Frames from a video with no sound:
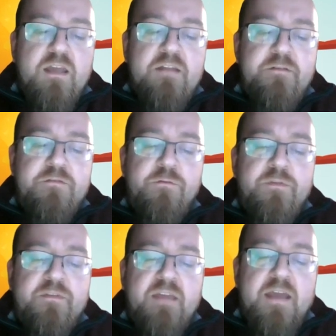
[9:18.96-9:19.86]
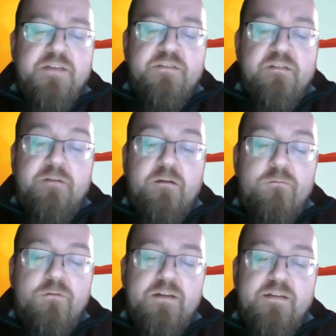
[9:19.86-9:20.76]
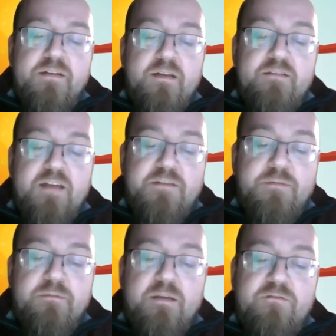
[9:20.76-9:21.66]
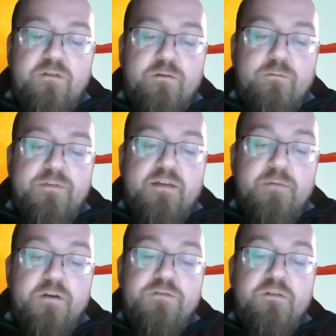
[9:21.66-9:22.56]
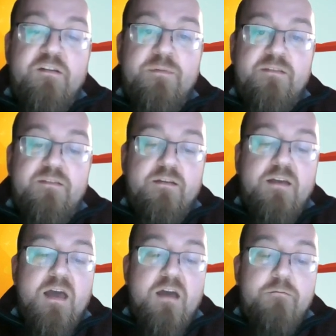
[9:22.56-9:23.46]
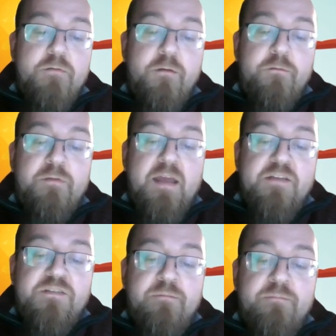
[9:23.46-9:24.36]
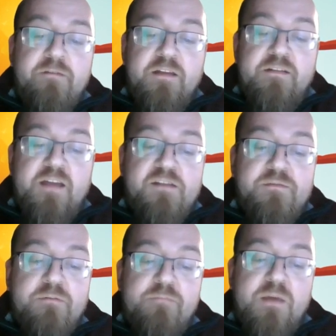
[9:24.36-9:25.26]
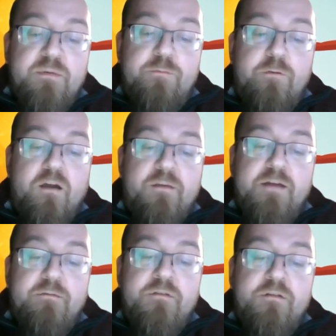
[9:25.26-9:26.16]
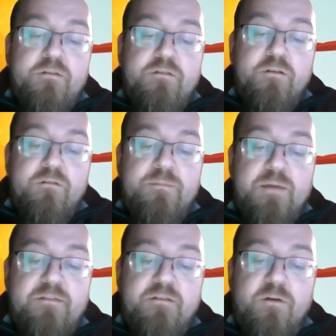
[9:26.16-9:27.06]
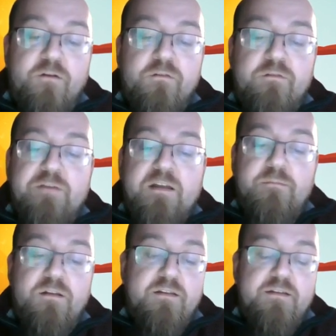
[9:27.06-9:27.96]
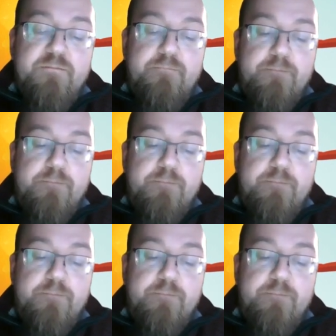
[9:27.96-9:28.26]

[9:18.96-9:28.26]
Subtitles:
Individuals with anxious avoidant attachment may struggle with emotional intimacy. Those with anxious ambivalent attachment may be preoccupied with concerns about their partner's availability.